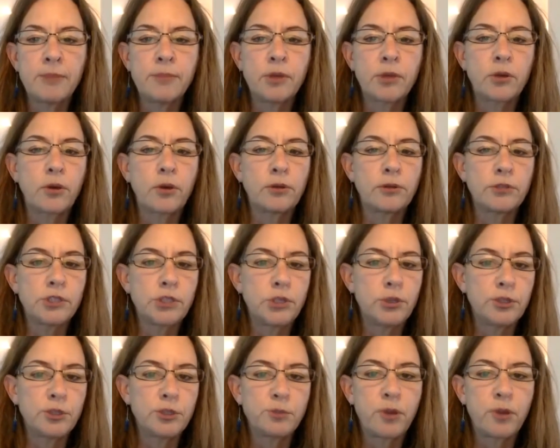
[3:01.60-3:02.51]
goals to
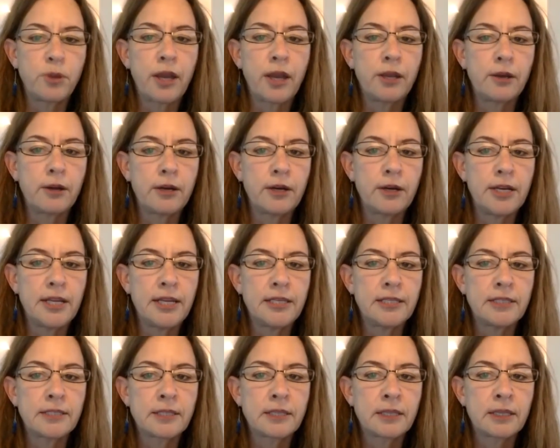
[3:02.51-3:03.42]
its
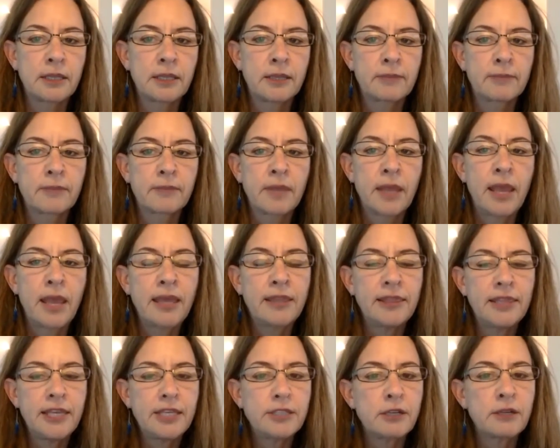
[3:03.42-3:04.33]
priorities. And
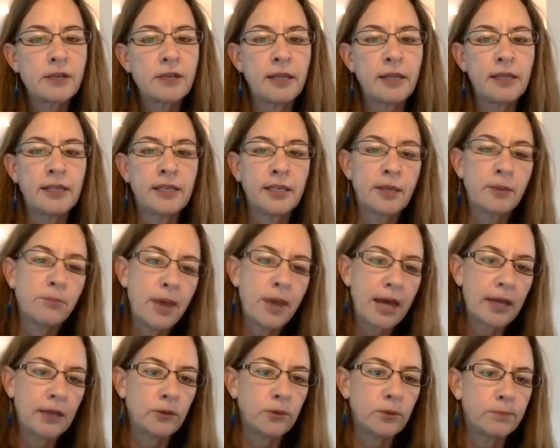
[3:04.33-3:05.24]
these are not
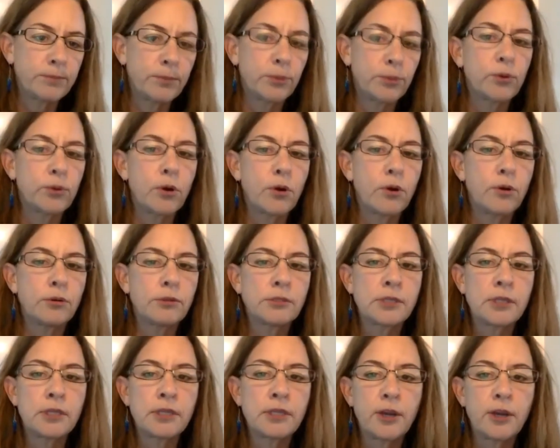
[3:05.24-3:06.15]
incompatible
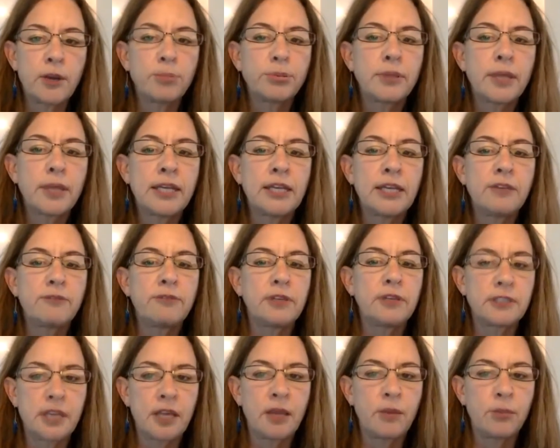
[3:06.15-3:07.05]
goals. There are plenty of
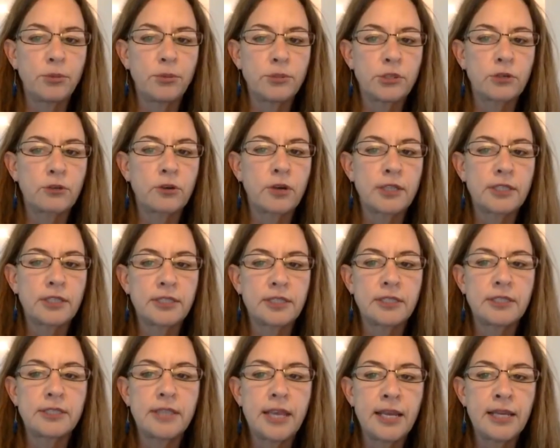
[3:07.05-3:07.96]
examples across the
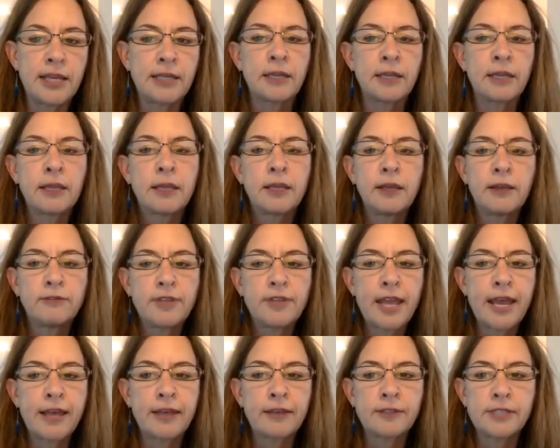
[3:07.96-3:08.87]
state of
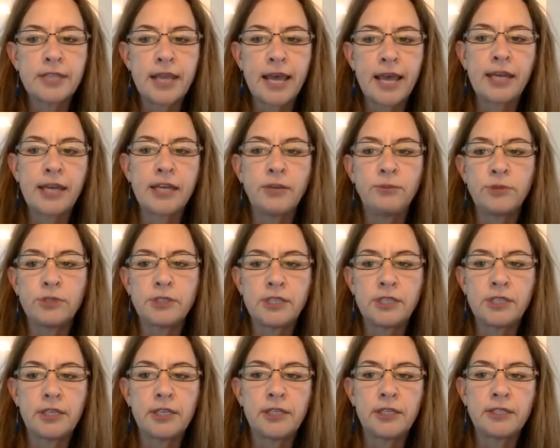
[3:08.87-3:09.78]
towns adding
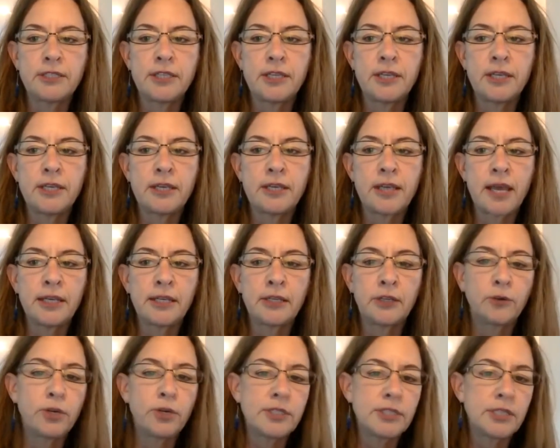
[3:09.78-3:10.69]
resiliency and
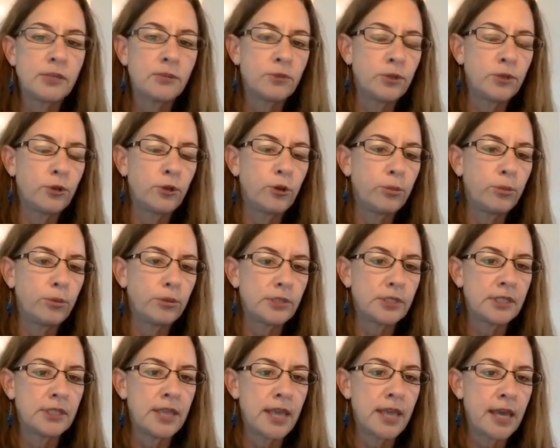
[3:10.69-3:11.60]
increasing renewables
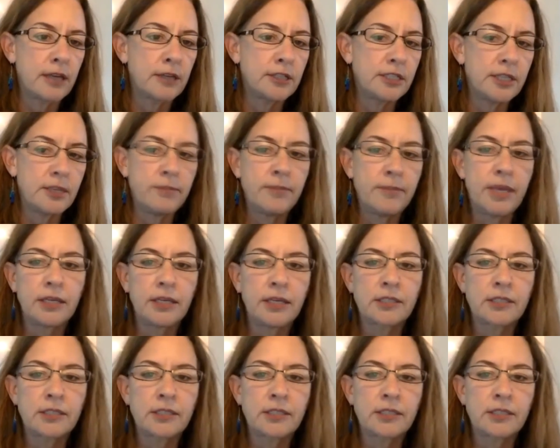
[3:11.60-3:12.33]
in the energy mix